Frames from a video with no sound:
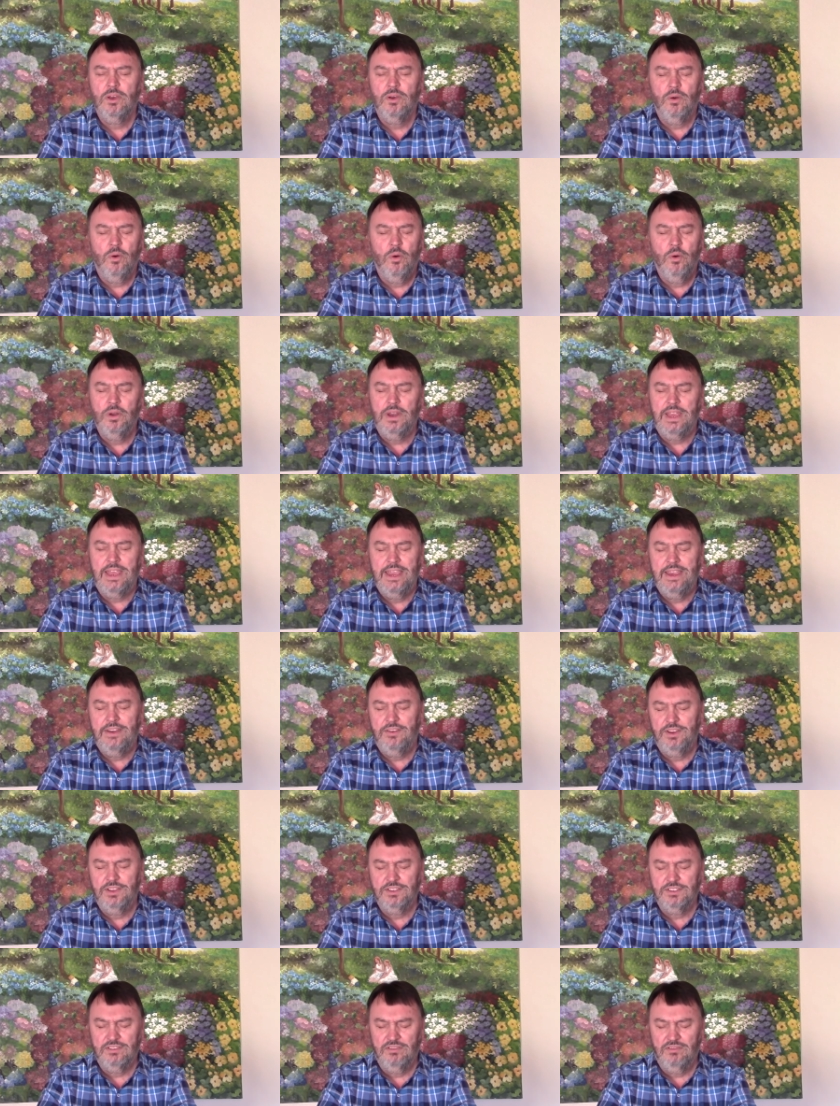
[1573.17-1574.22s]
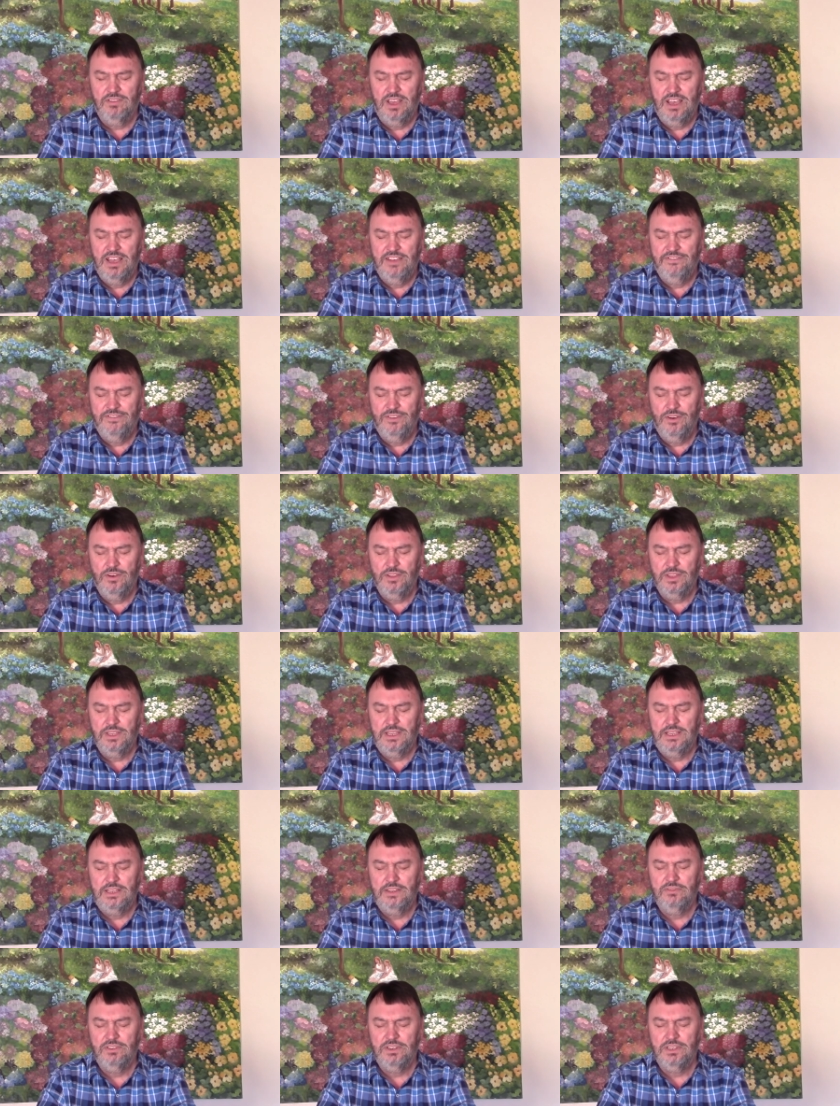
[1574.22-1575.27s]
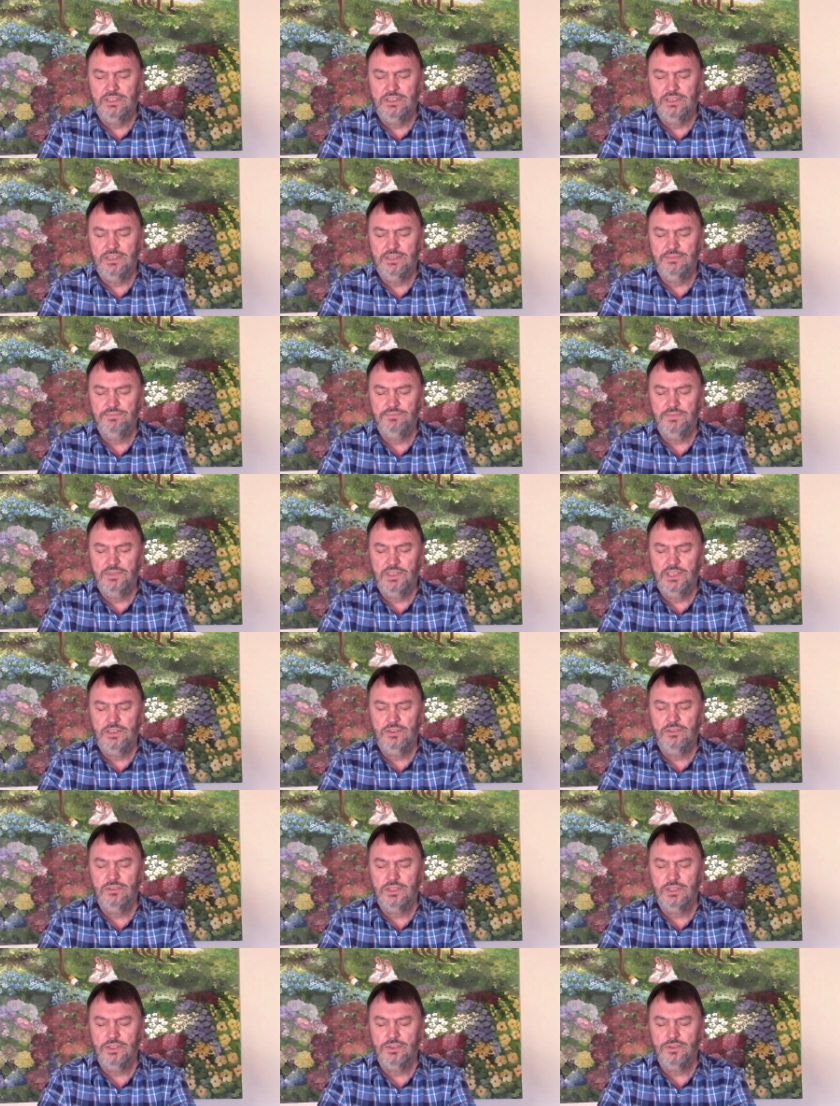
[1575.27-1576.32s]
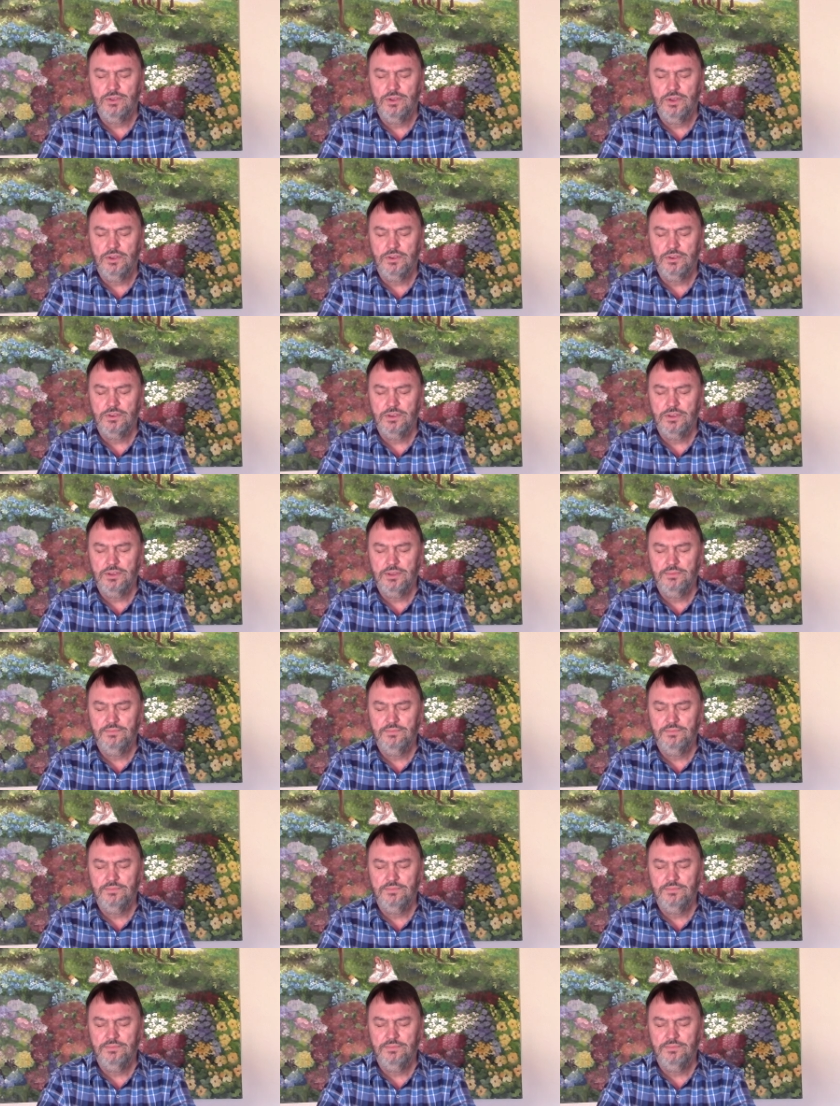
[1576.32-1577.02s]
all areas of life, Father, even into the church.